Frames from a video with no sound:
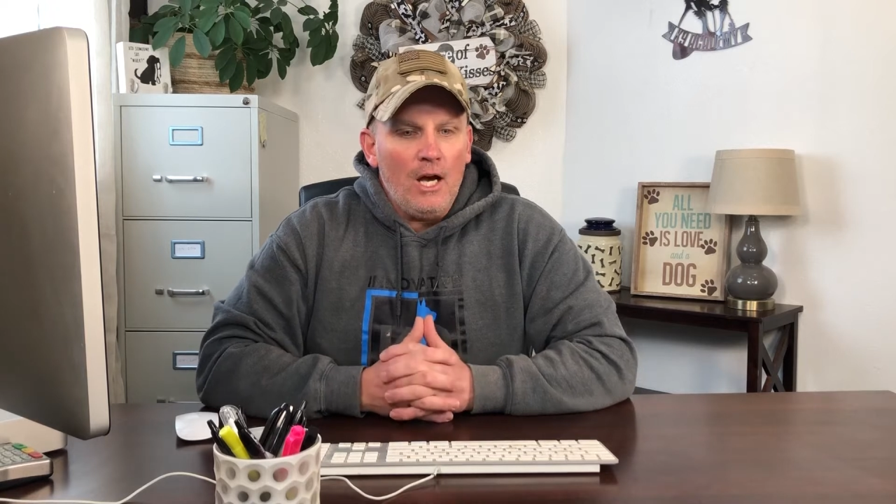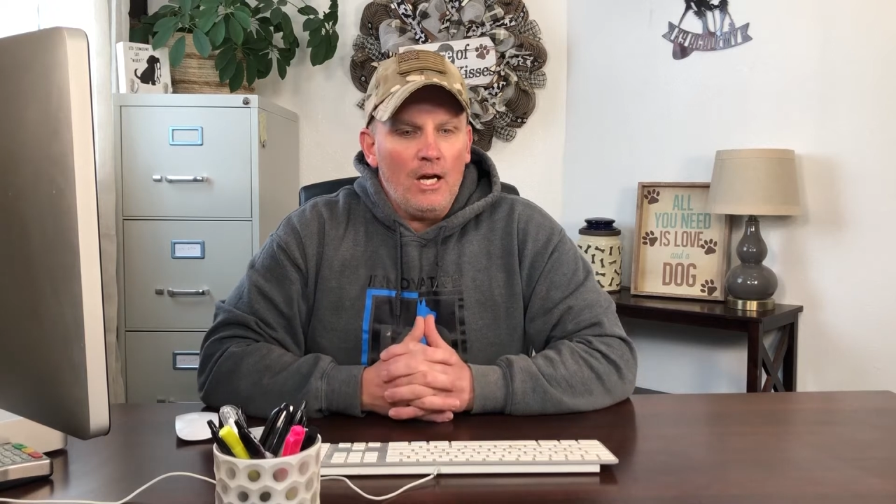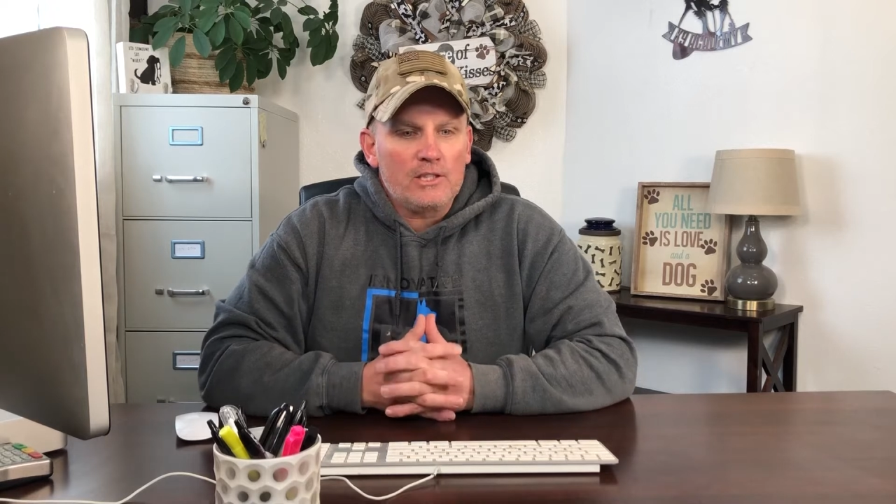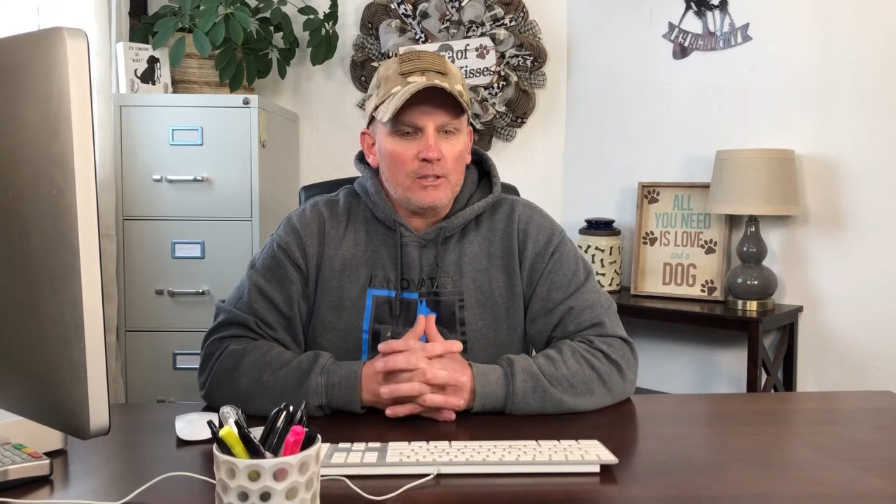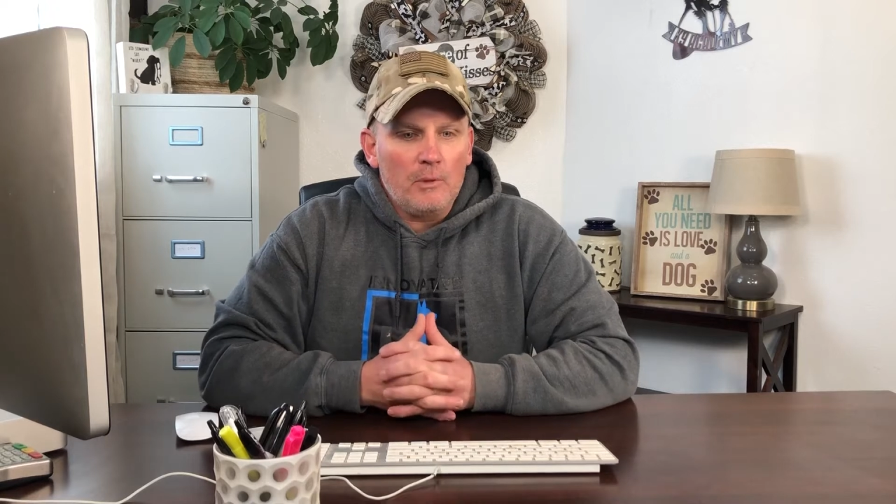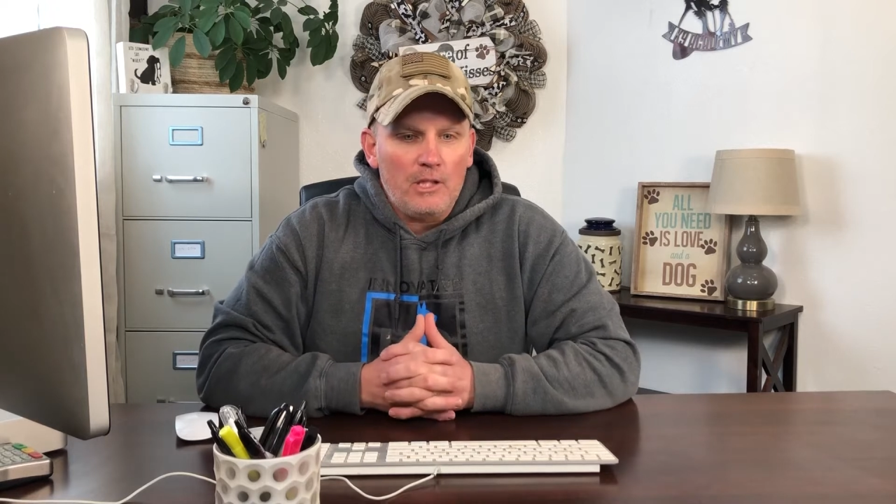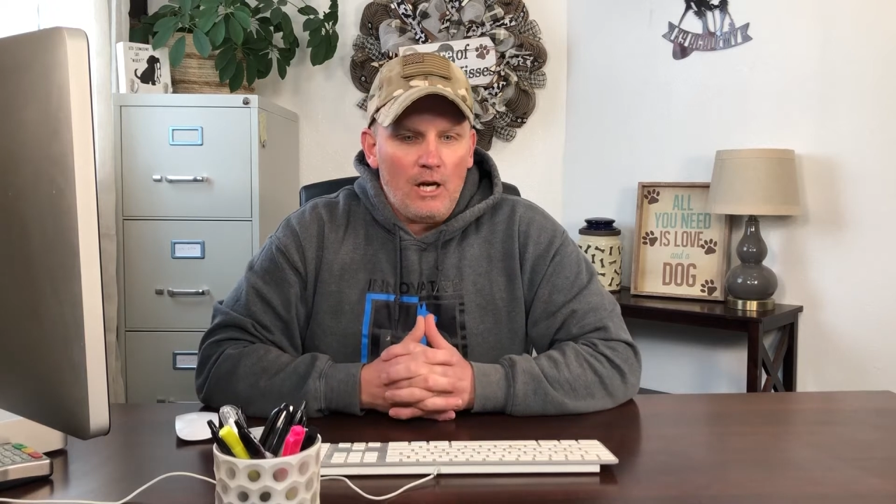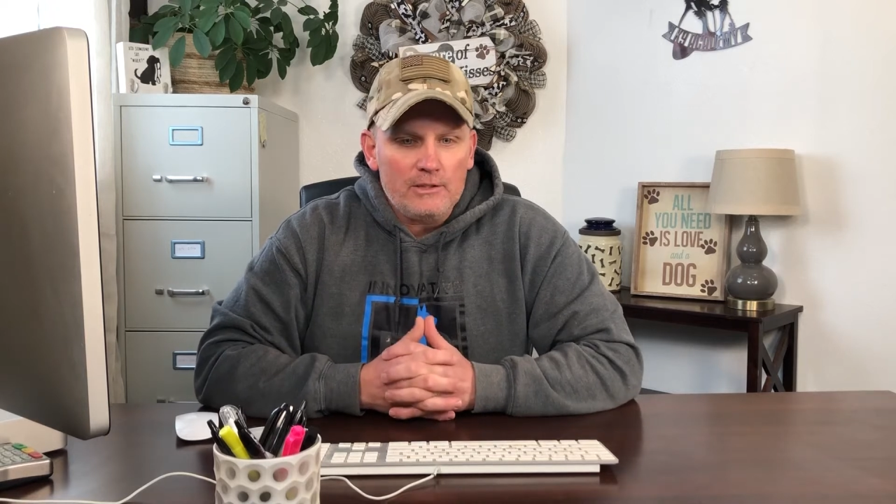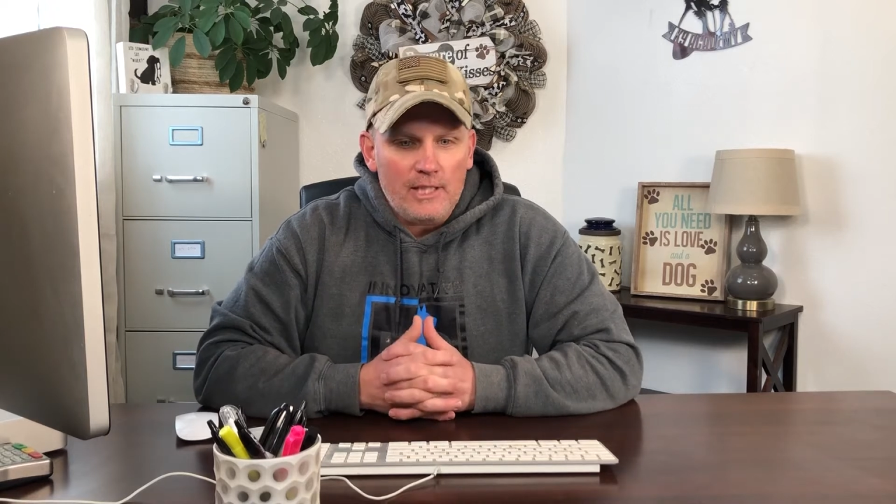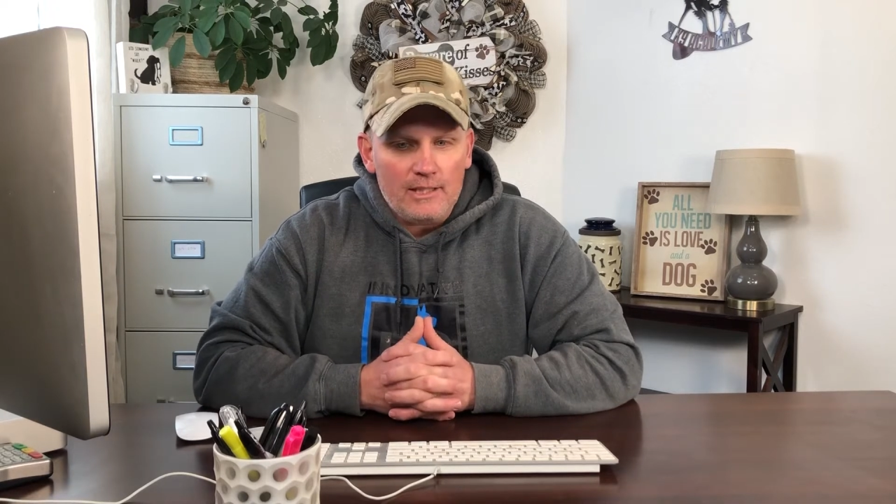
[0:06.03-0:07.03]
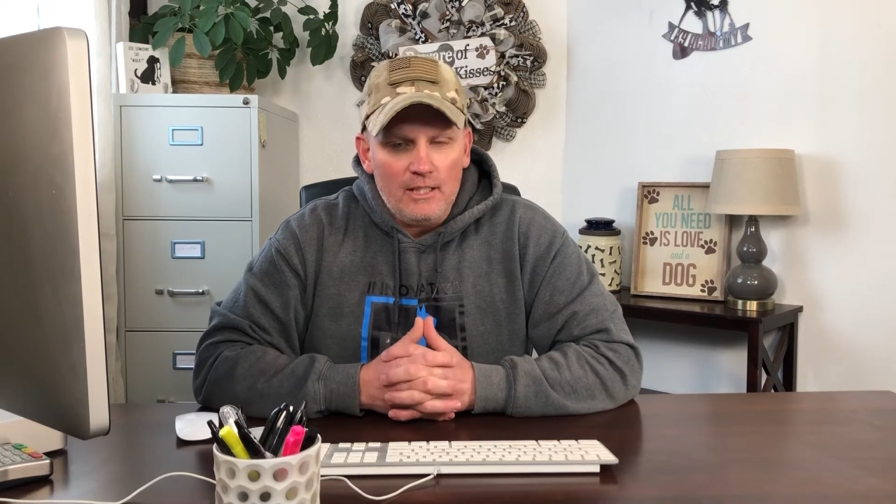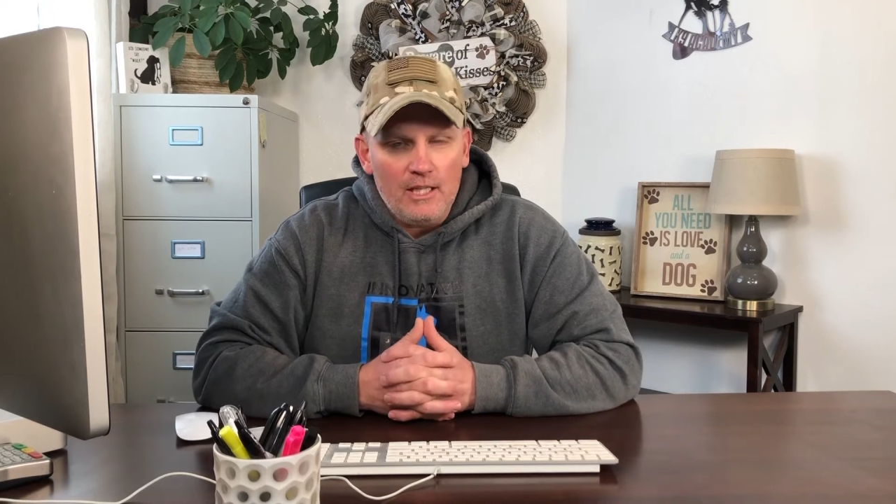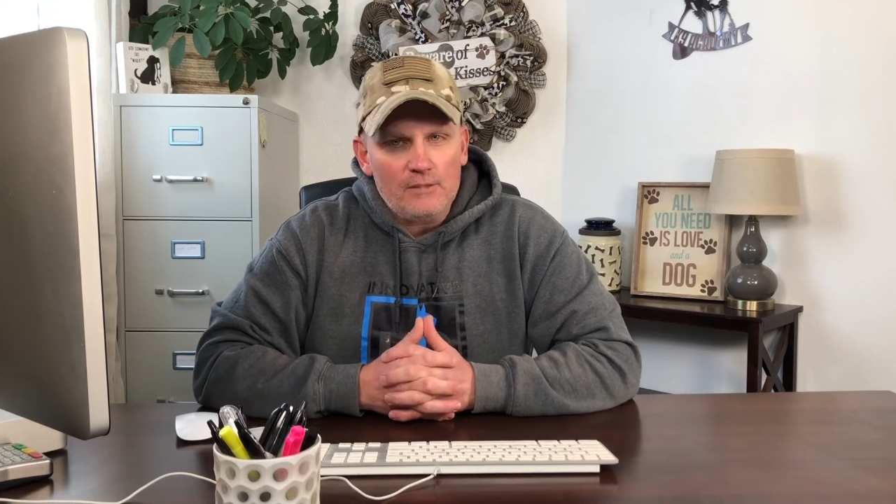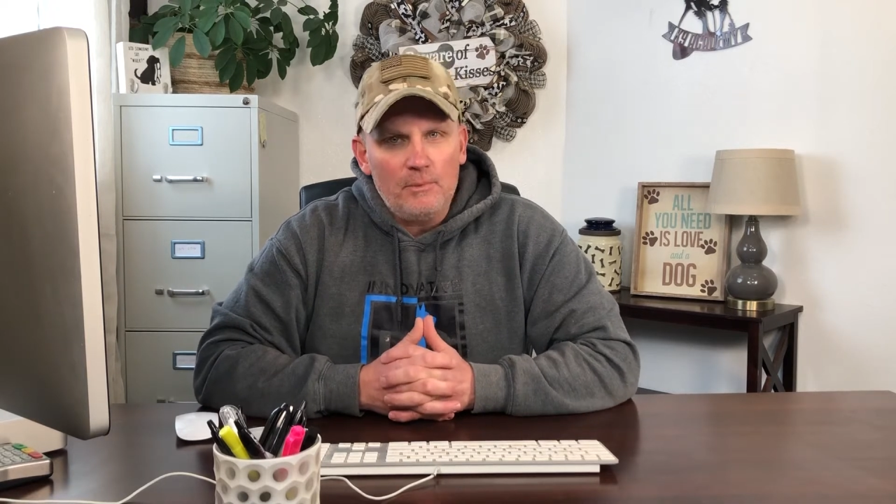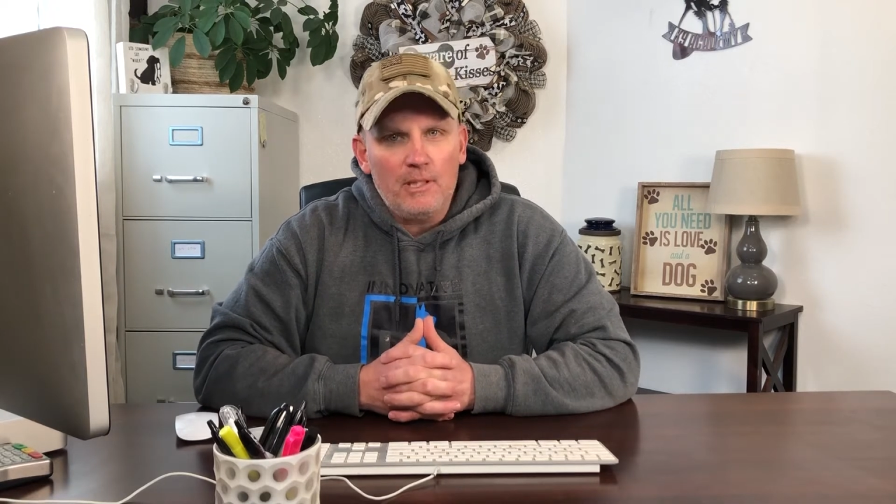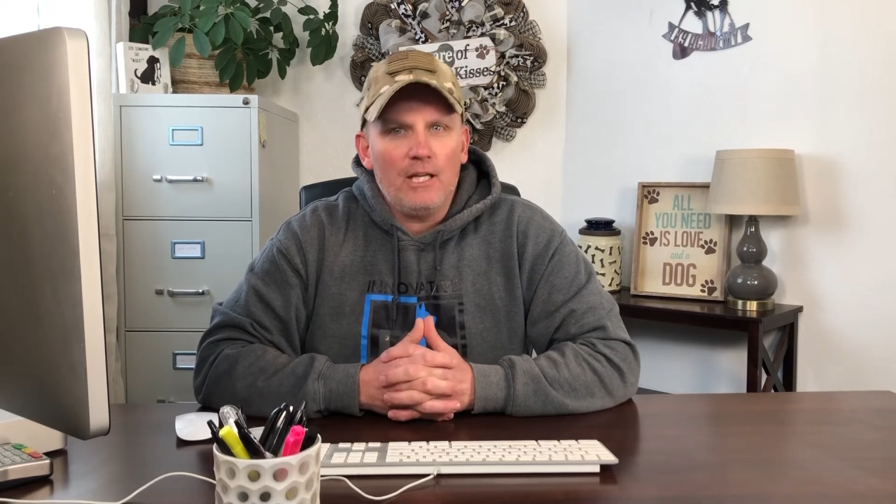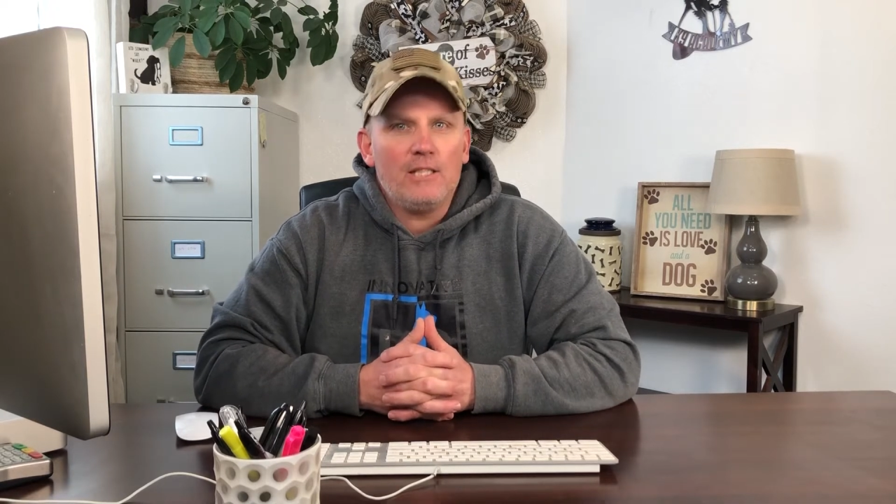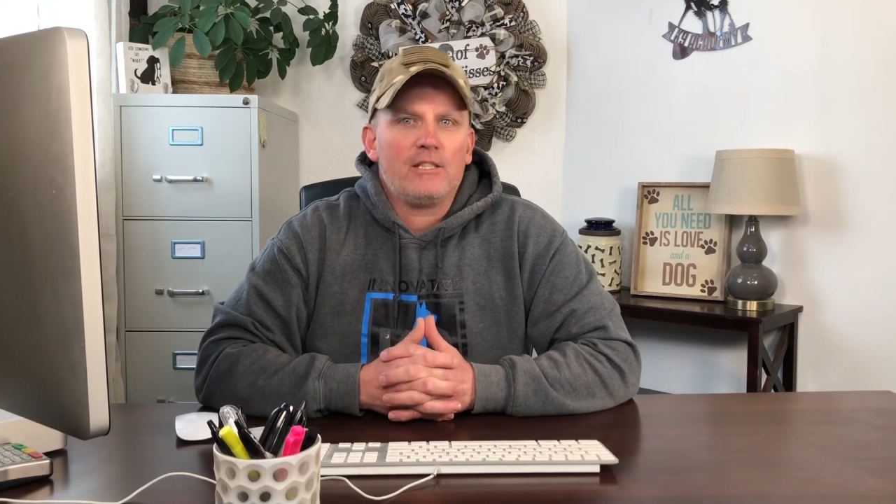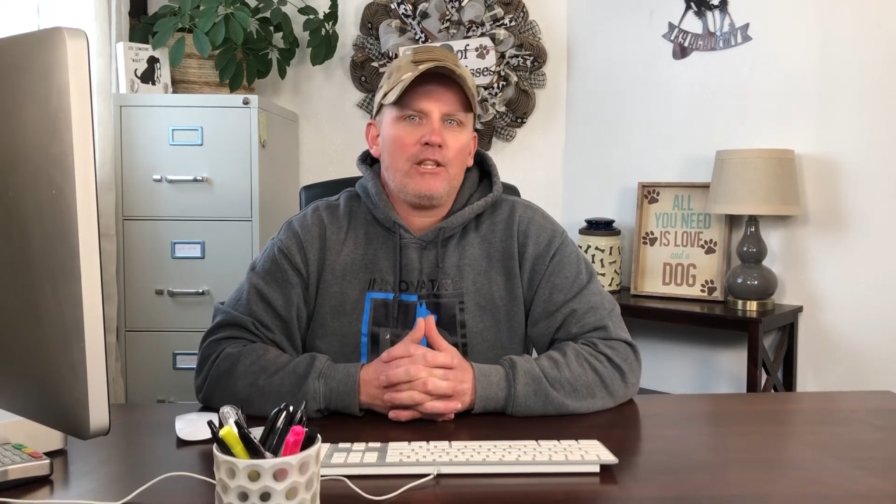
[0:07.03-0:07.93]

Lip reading: Someone contacted us because